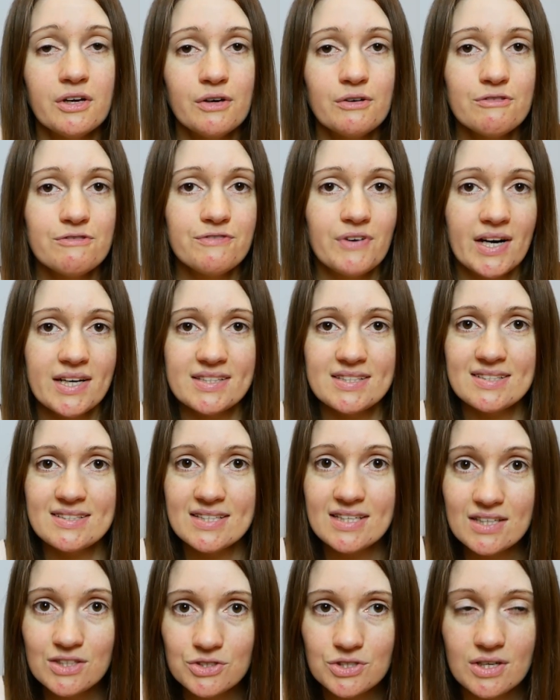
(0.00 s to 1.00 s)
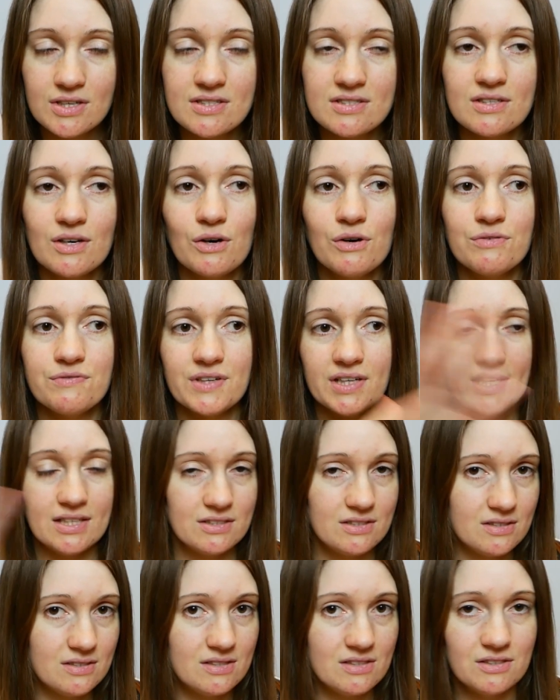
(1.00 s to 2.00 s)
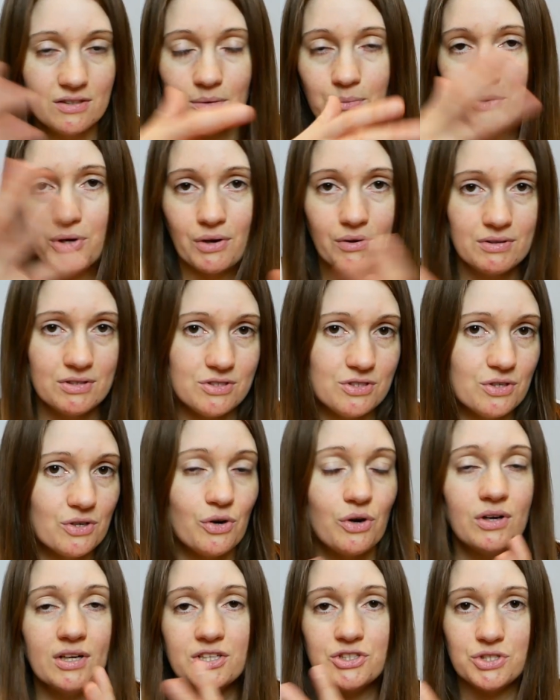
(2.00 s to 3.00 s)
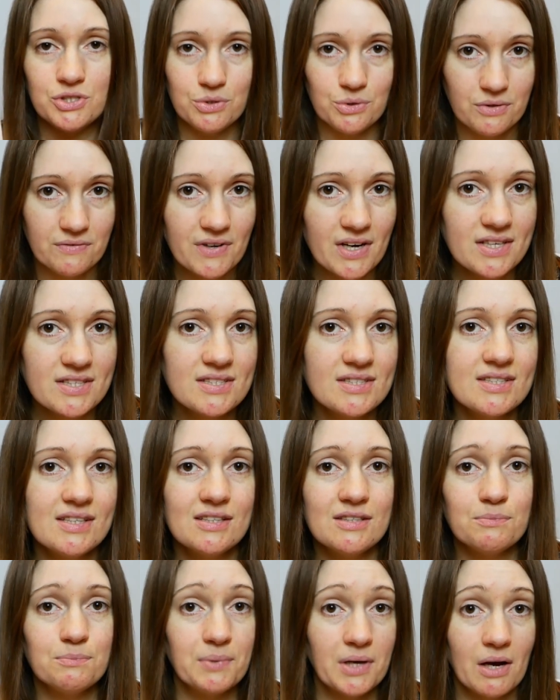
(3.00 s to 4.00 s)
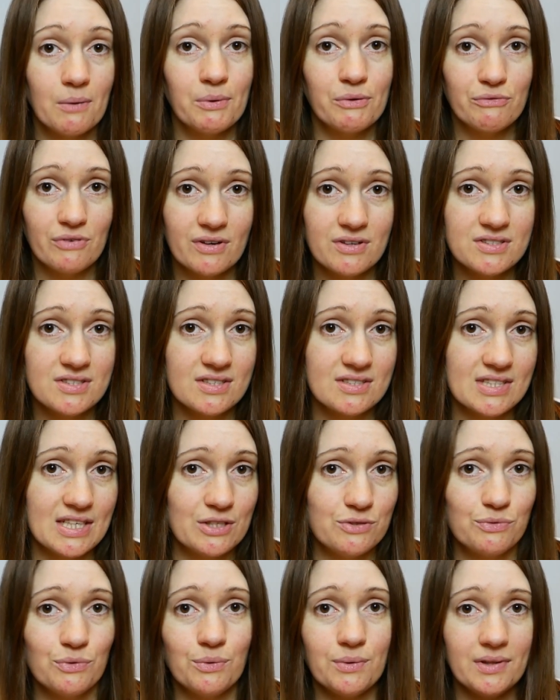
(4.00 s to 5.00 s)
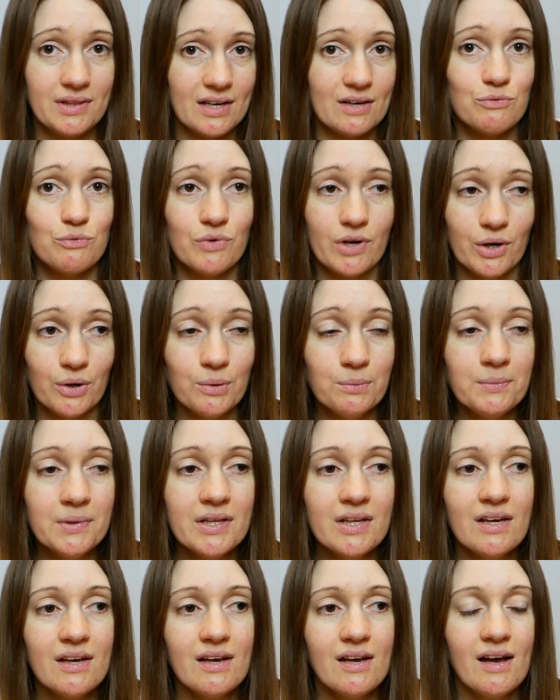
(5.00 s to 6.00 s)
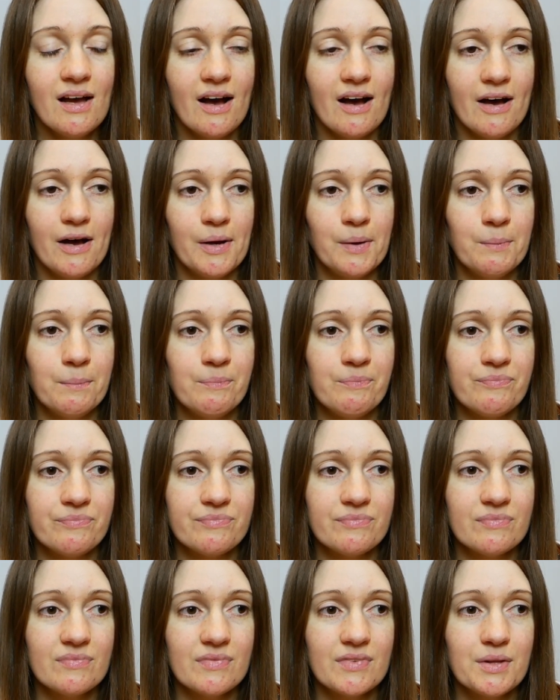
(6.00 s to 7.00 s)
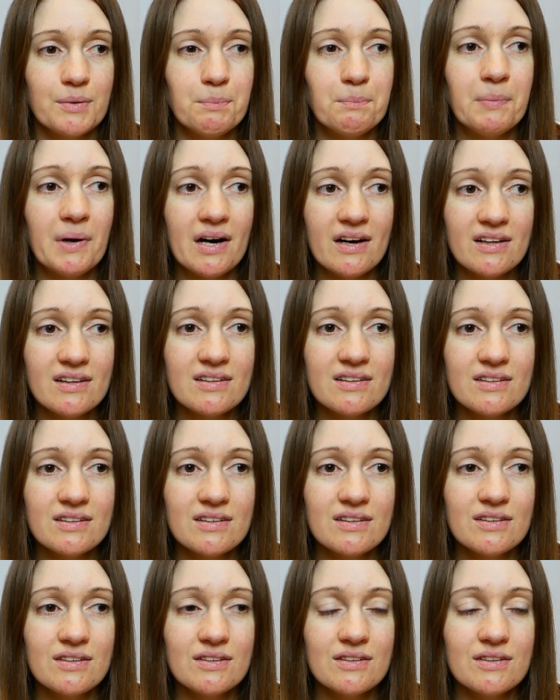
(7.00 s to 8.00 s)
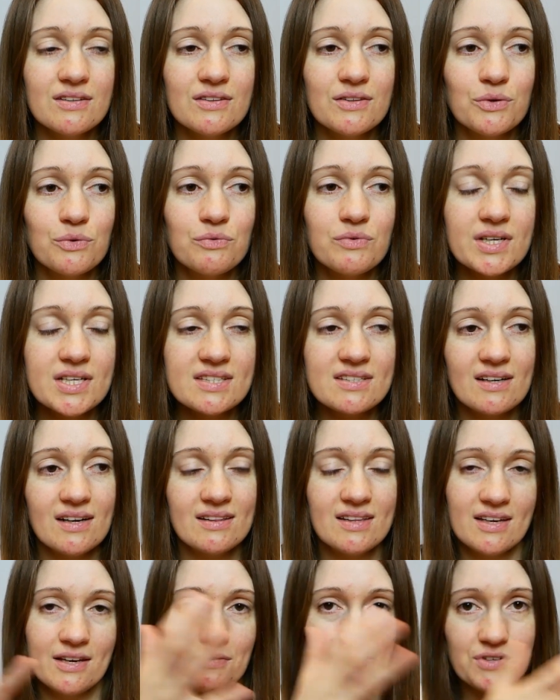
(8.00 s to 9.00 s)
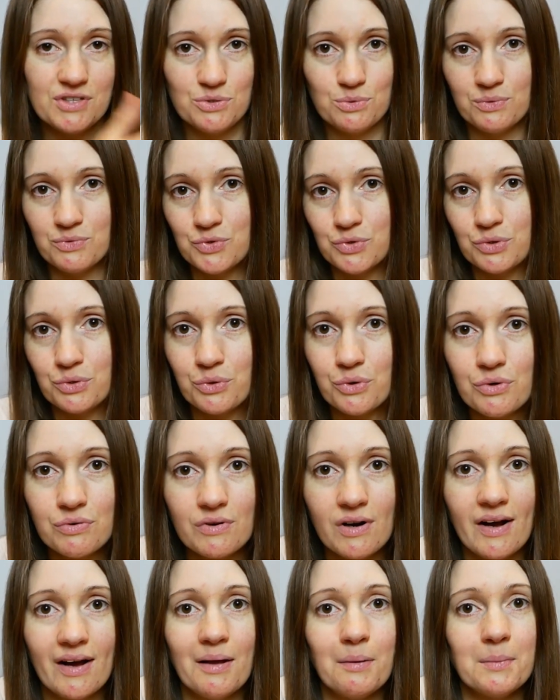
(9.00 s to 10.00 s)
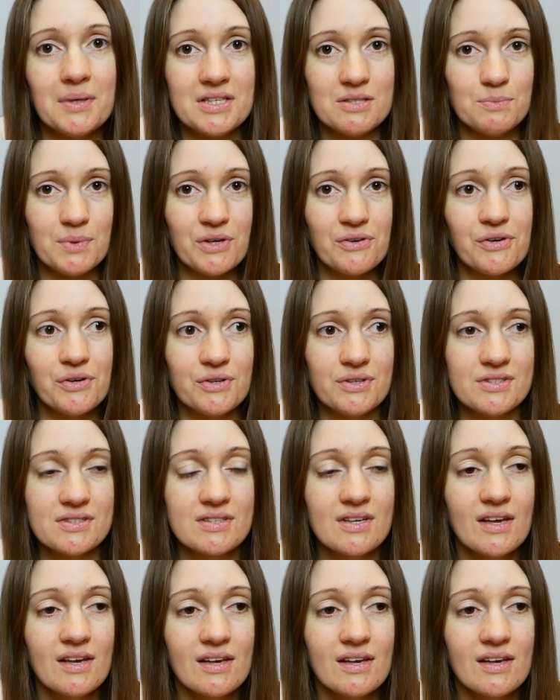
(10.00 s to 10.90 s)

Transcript: fight to teach herself and ended up going to college and university and becoming very successful in that realm. But the reason I think it fits with true crime is because